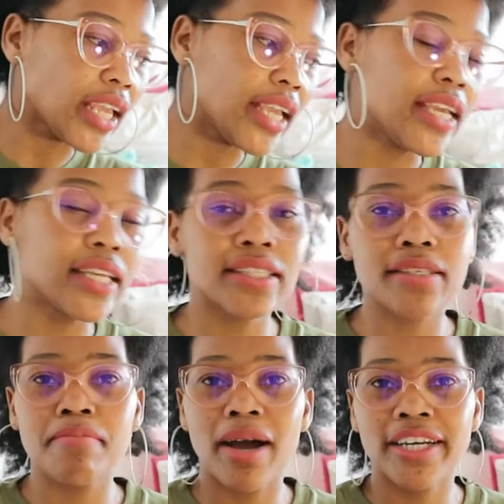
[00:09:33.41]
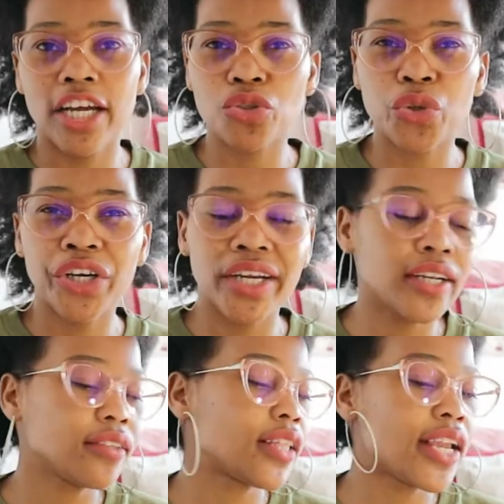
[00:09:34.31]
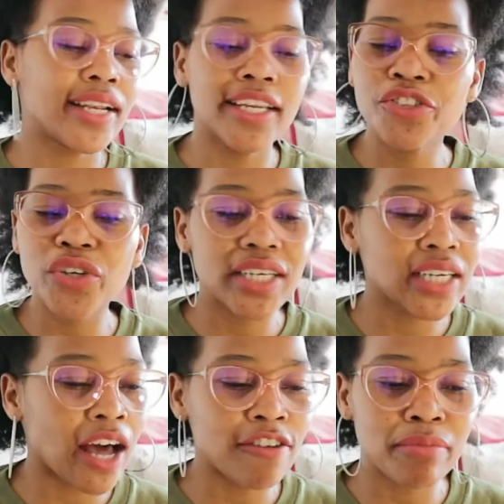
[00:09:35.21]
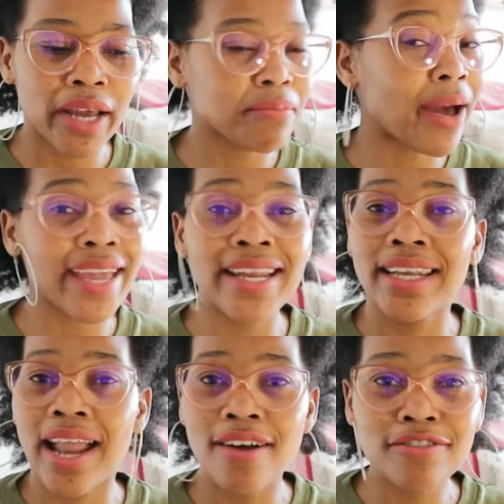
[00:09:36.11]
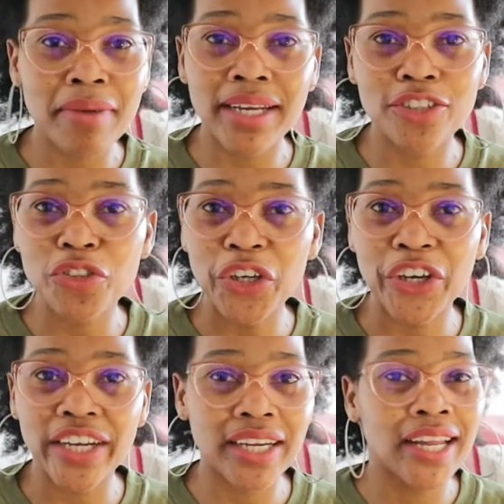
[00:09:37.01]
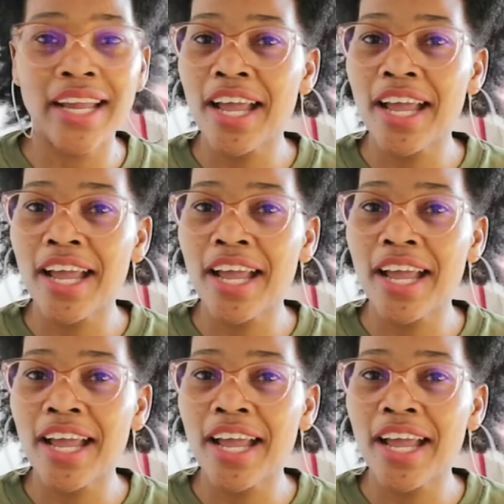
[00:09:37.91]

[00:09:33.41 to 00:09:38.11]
it's my natural hair they literally love my my hair loves my natural hair